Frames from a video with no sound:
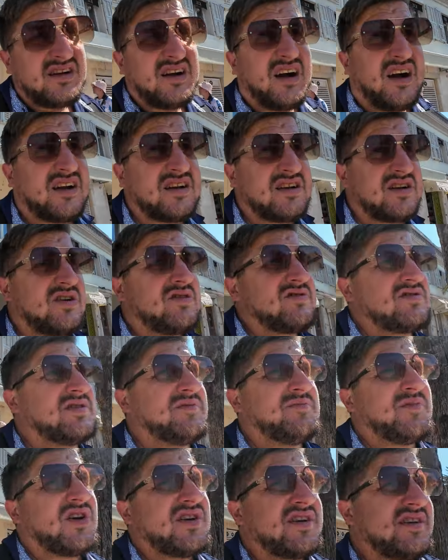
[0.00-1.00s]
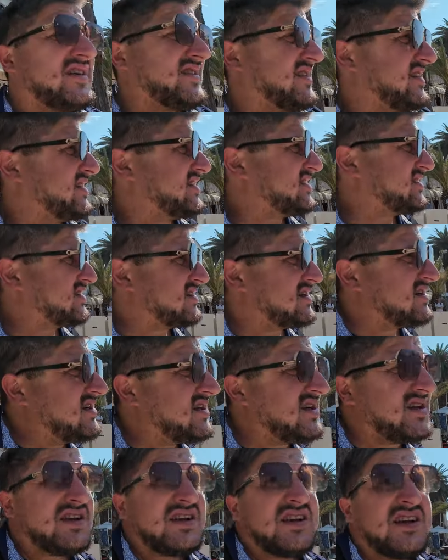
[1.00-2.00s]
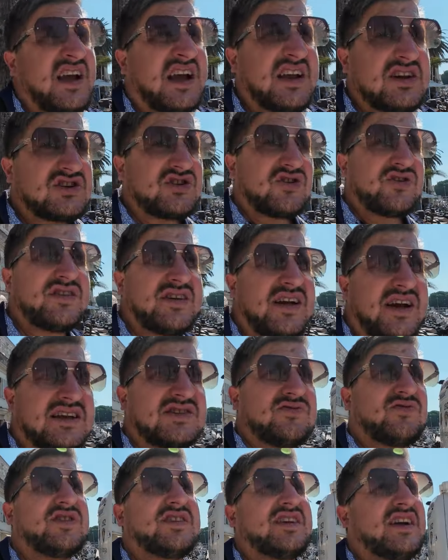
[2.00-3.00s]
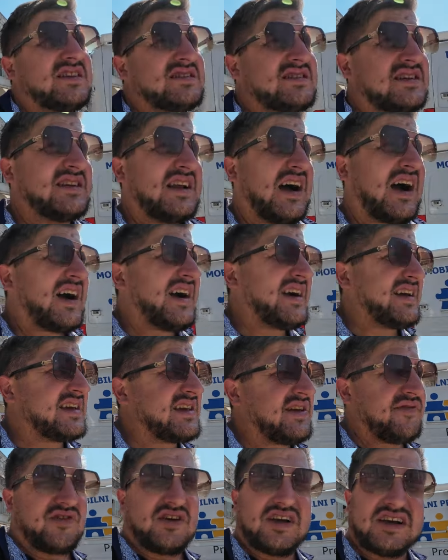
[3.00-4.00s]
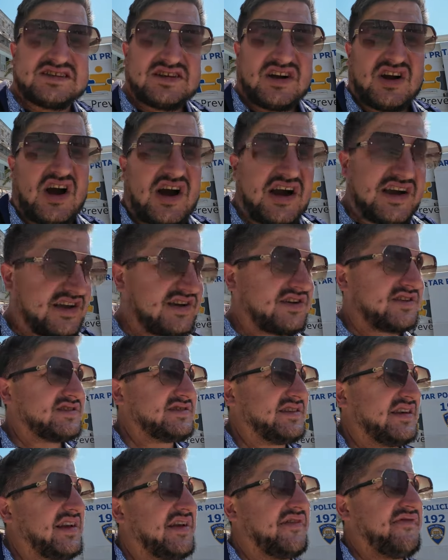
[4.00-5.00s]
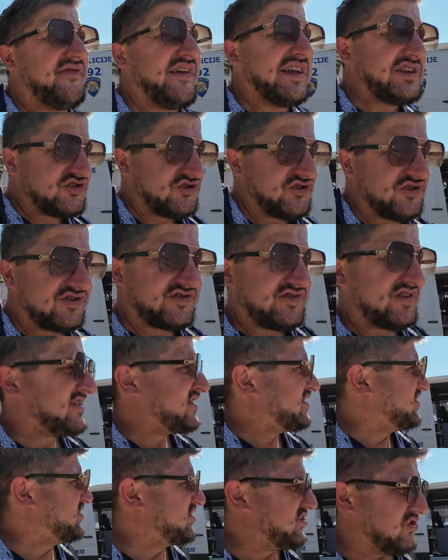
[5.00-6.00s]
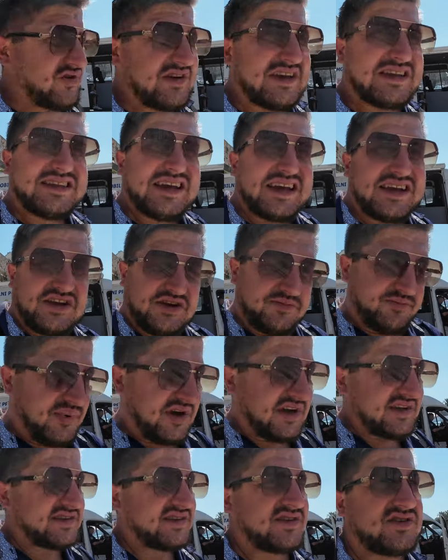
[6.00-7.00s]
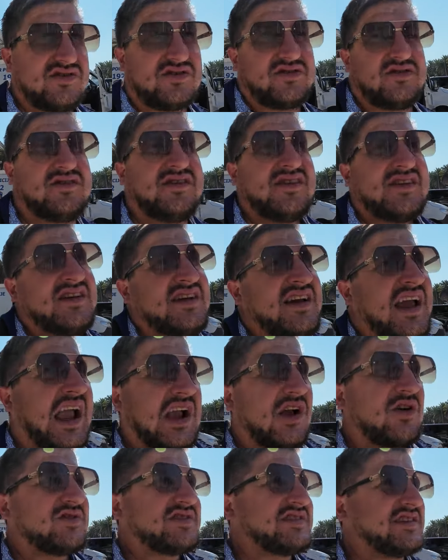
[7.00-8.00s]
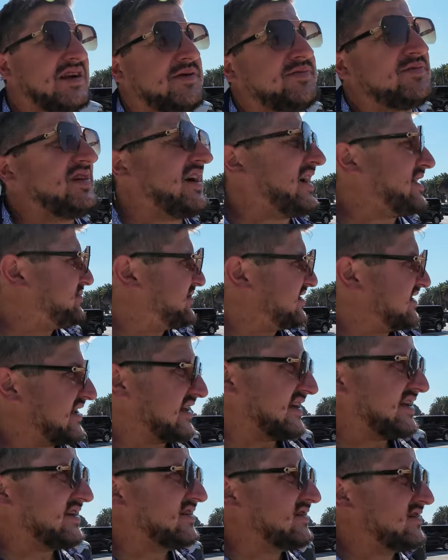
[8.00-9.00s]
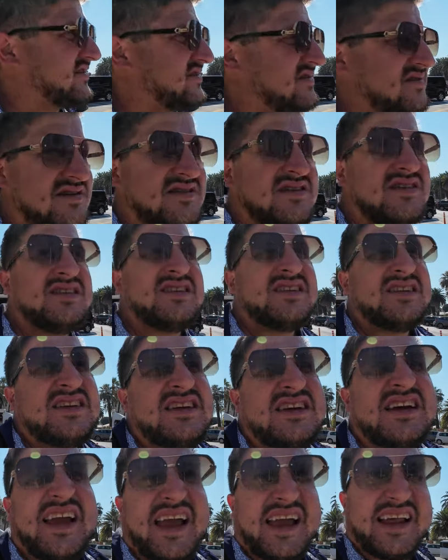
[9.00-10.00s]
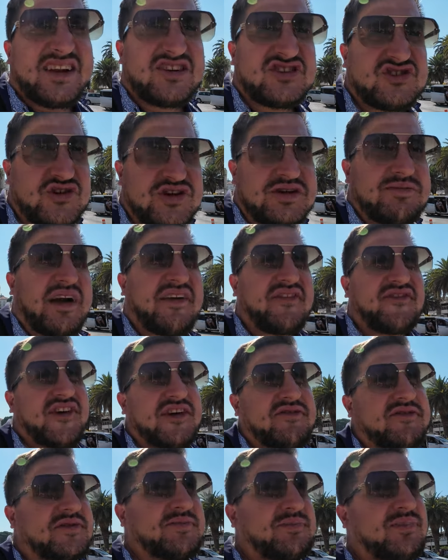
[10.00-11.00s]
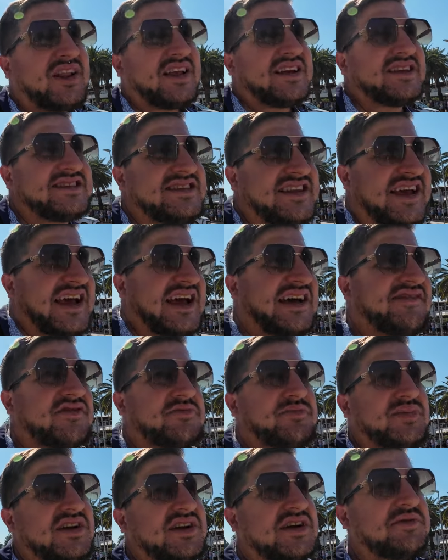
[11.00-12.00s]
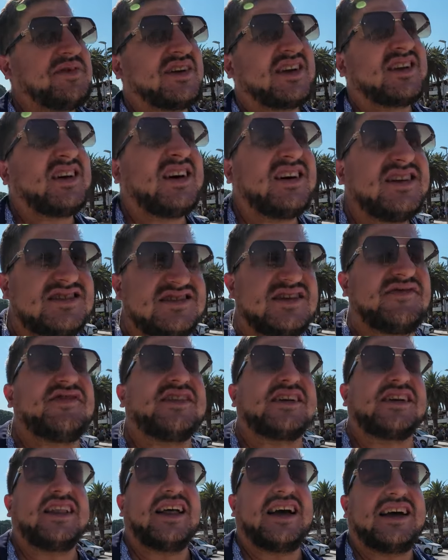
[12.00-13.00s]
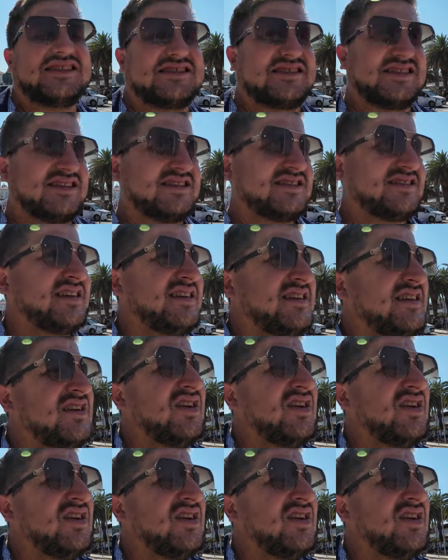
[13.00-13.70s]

I'm gonna go to Marion Hill and show you guys where you guys can hike. If you guys are hikers and adventurers, you can take your bicycle and go sit up top of the hill. And I'll show you my favorite place to have a beer because of the glasses.